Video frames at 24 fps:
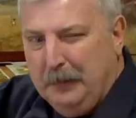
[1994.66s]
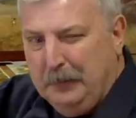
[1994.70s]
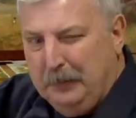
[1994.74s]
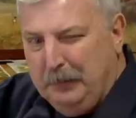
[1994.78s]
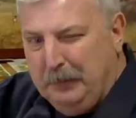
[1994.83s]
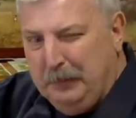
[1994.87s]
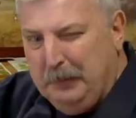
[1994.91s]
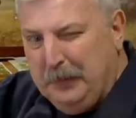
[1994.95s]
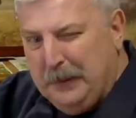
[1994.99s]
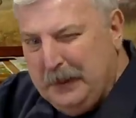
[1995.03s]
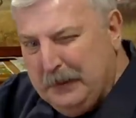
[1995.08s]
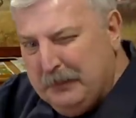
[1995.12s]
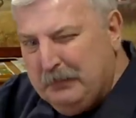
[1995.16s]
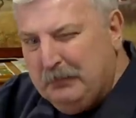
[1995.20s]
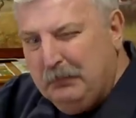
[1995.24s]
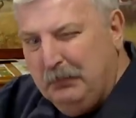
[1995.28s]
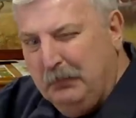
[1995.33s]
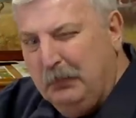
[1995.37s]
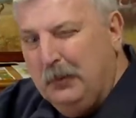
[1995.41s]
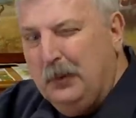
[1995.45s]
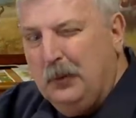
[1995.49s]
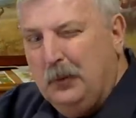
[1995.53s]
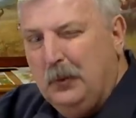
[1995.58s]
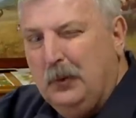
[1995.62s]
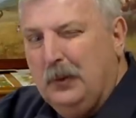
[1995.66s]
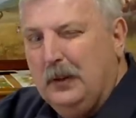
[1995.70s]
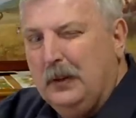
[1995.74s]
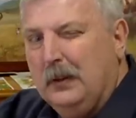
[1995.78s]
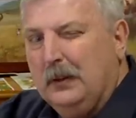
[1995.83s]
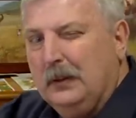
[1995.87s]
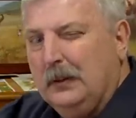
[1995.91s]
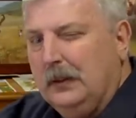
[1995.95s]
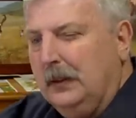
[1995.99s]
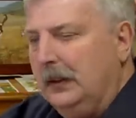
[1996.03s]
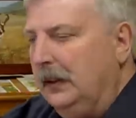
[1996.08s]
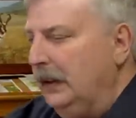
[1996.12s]
a bit
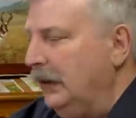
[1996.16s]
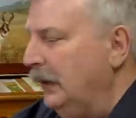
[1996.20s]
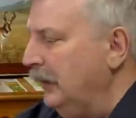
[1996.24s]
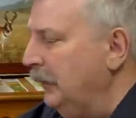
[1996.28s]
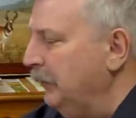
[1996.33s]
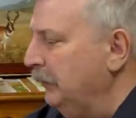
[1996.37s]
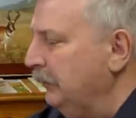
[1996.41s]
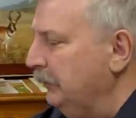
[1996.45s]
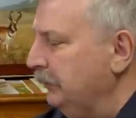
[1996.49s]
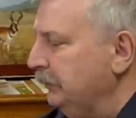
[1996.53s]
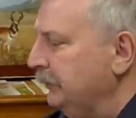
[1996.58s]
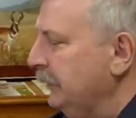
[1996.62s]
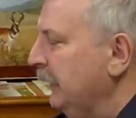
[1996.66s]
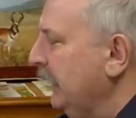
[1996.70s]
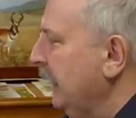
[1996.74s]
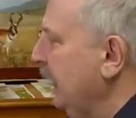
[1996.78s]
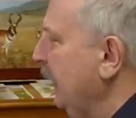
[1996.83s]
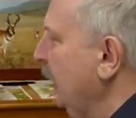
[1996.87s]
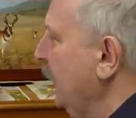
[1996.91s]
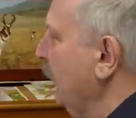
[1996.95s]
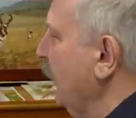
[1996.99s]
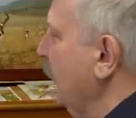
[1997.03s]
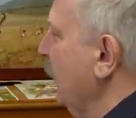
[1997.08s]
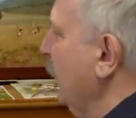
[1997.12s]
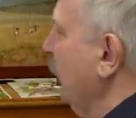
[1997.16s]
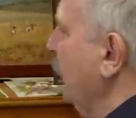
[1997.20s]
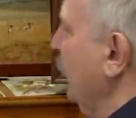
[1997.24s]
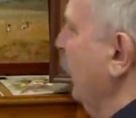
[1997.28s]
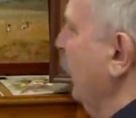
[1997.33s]
more um, here